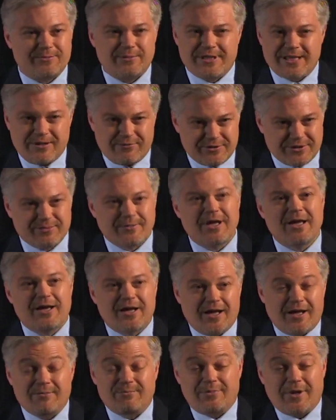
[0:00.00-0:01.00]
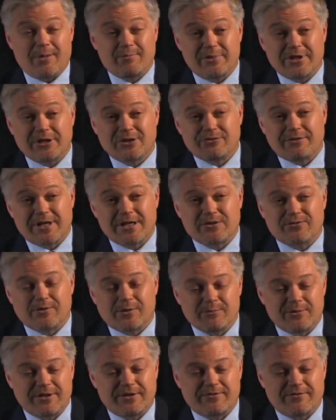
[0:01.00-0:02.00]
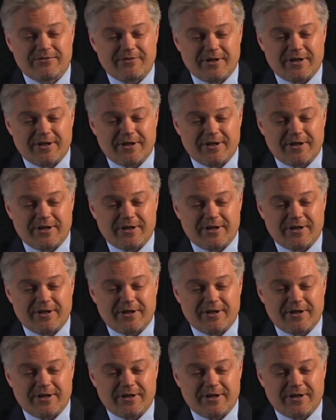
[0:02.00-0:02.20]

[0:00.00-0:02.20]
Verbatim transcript: I mean, that was a big transformative